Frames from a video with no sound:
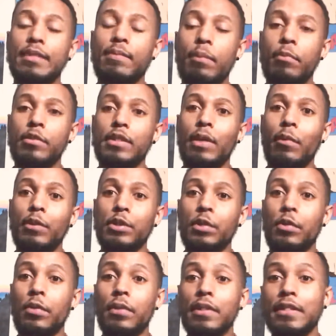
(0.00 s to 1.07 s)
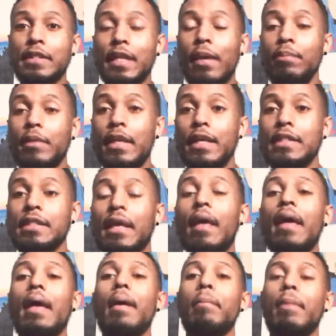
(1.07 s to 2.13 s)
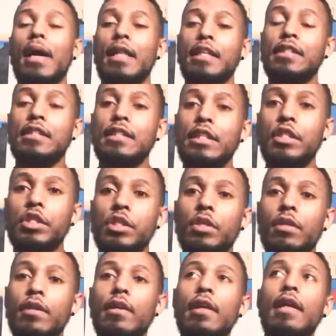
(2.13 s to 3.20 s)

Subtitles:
members that were told the same things by this teacher.